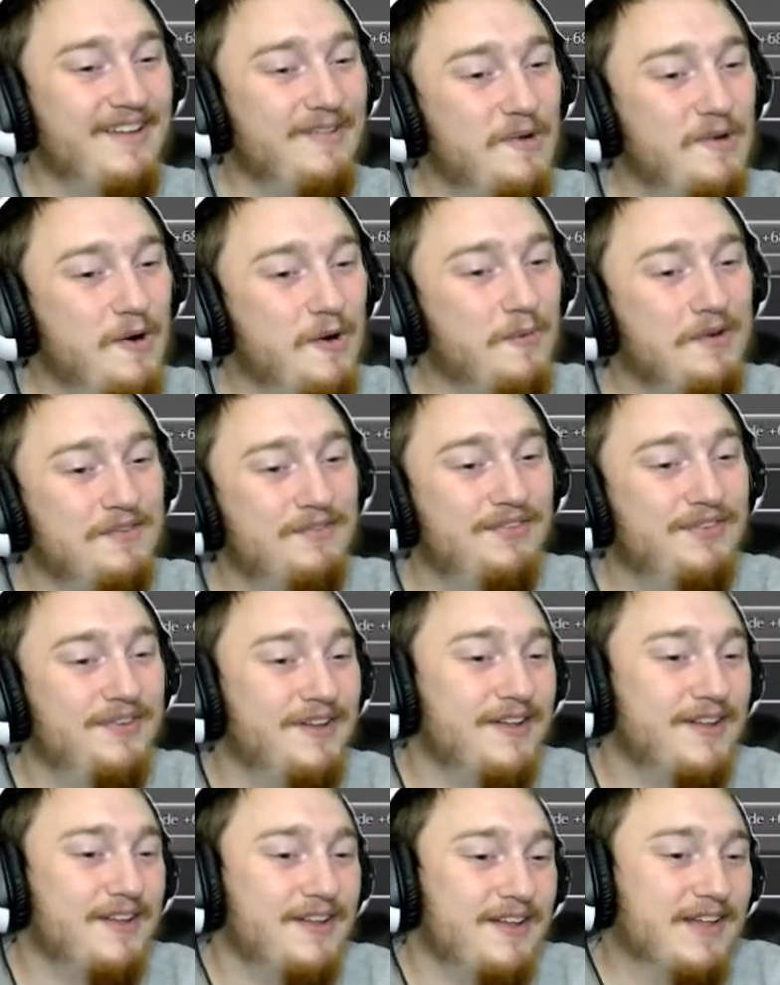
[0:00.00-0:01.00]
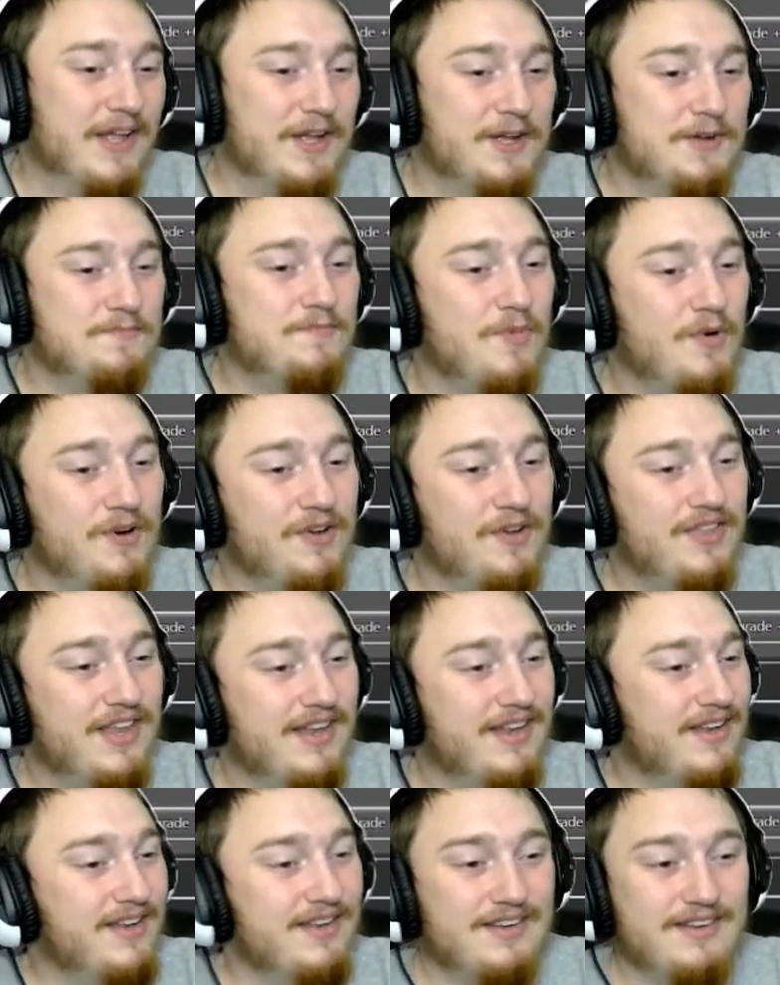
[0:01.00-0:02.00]
We've more
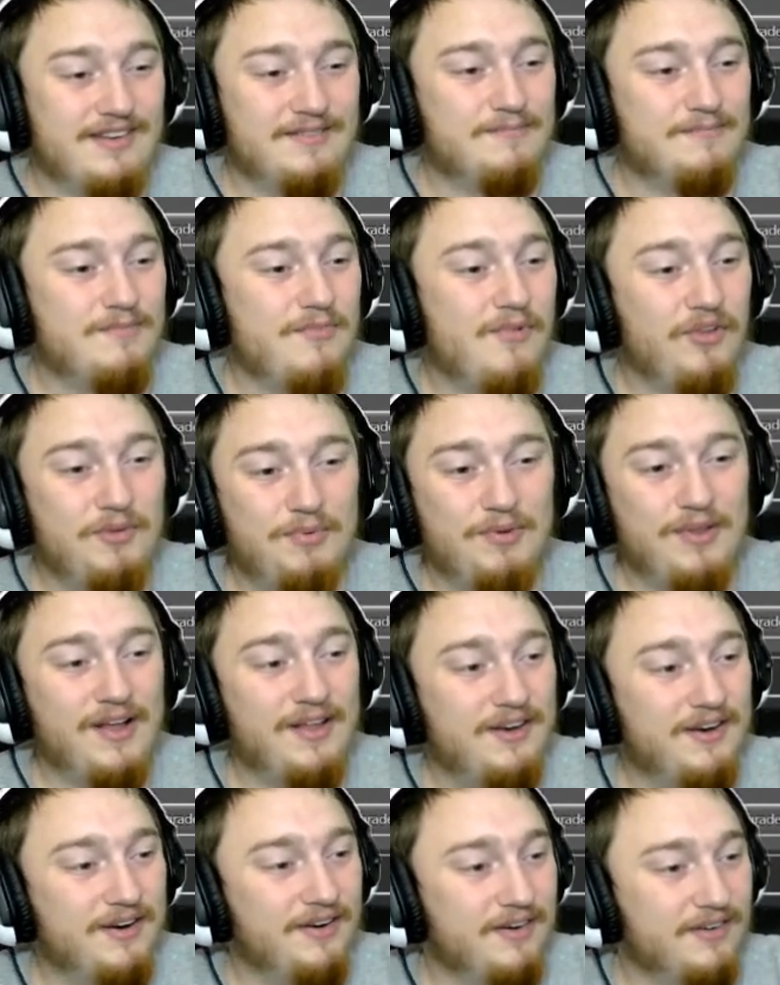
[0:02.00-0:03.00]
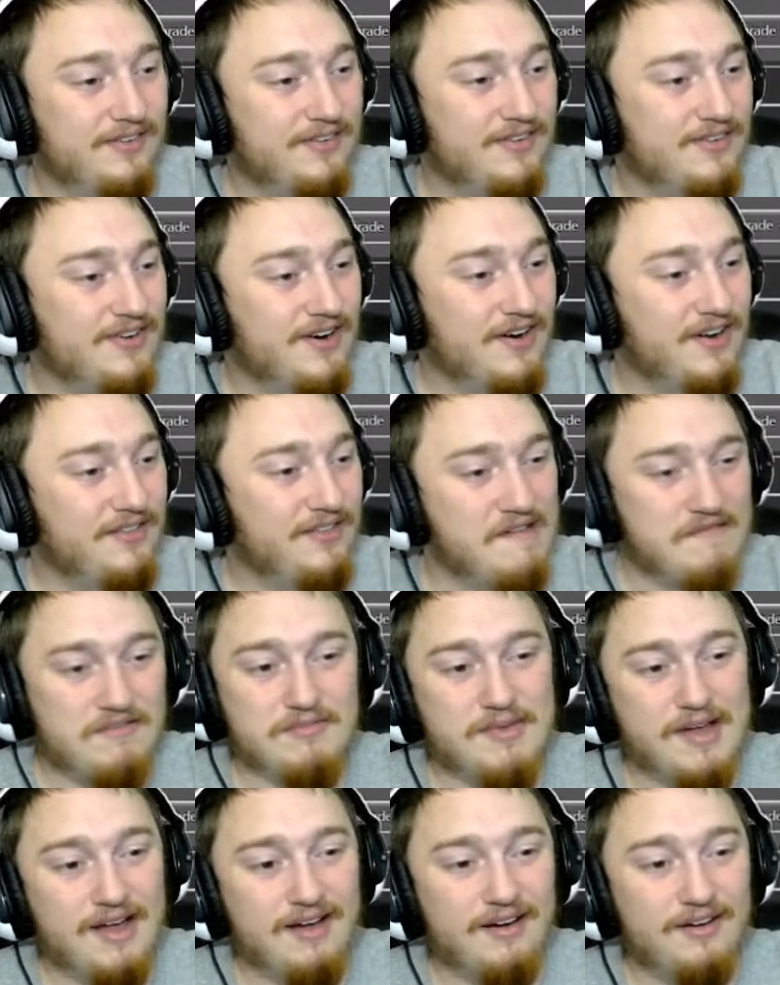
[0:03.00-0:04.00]
than multiplied our starting level
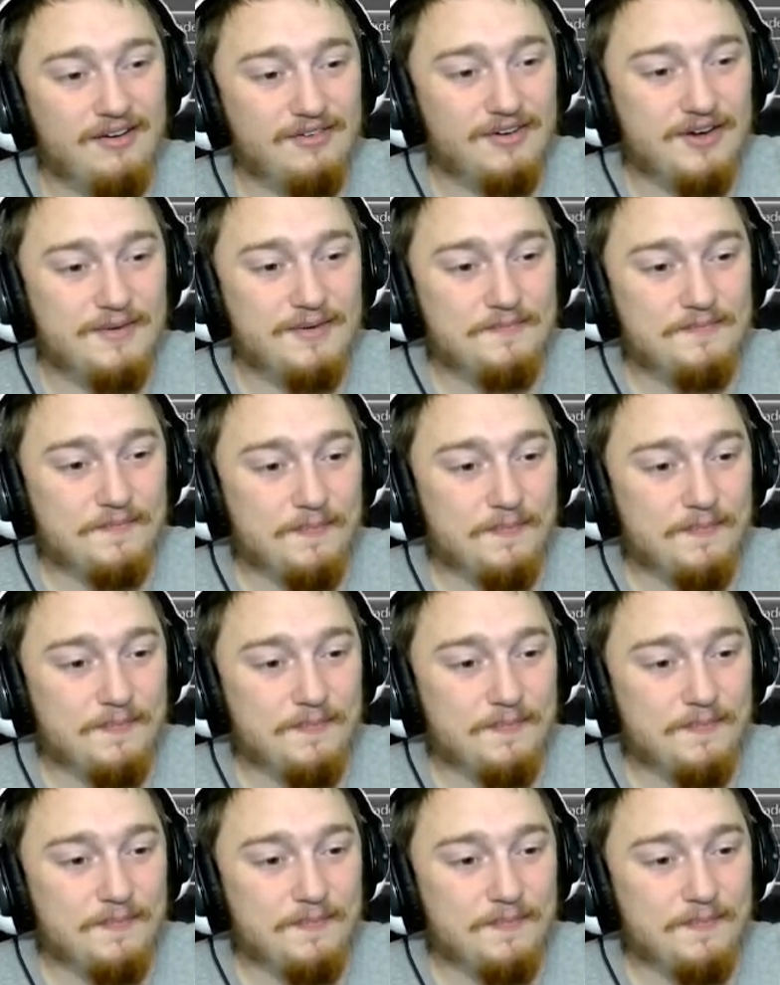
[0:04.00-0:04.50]
by 100.